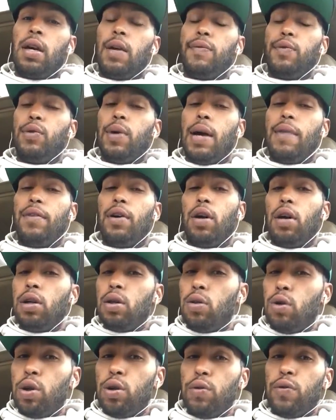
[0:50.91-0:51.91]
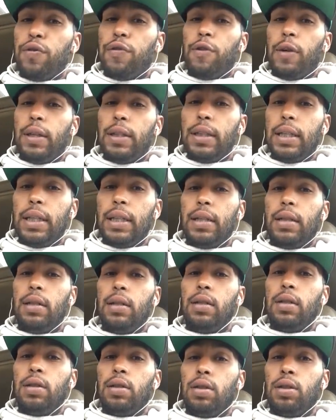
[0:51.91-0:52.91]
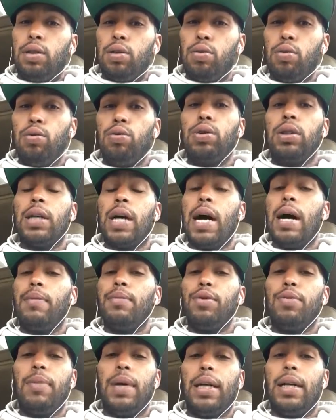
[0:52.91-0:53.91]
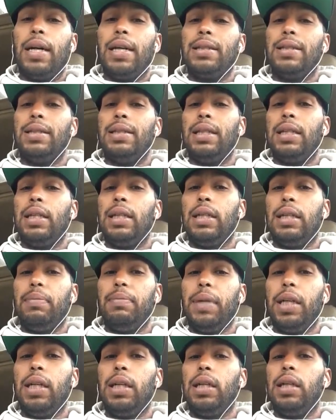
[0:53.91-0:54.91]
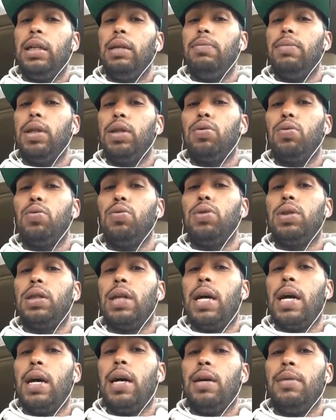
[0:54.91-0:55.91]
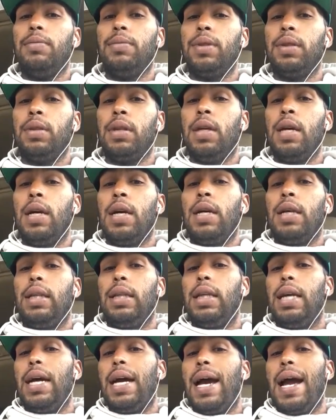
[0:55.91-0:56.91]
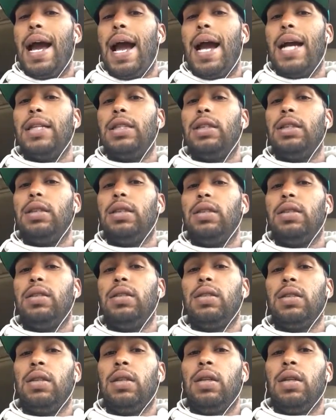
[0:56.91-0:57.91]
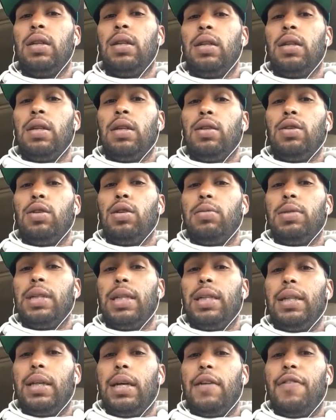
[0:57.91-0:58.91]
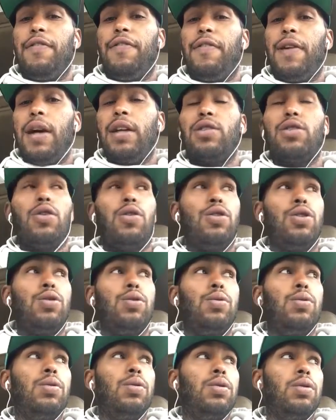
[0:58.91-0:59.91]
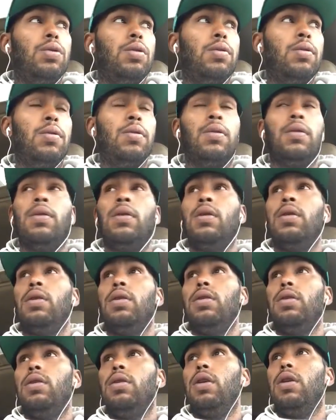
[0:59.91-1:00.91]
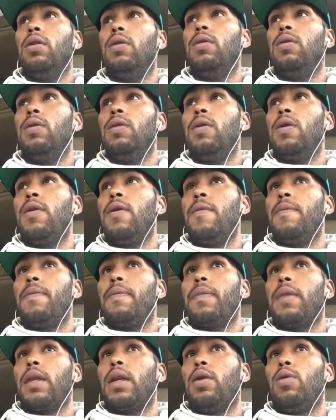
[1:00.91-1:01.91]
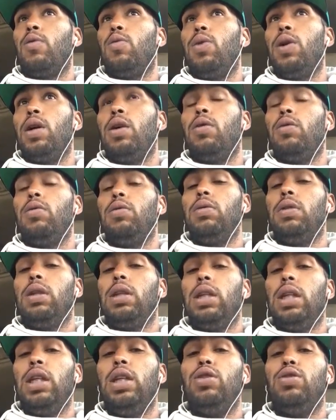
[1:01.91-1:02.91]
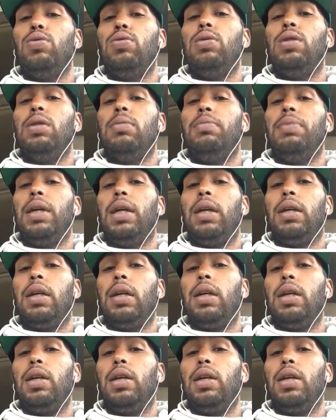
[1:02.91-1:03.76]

If you have an unloyal friend there, through time you may not see it immediately, but through time, their actions, you know what I'm saying, their effect on you, you know, will lead you to being a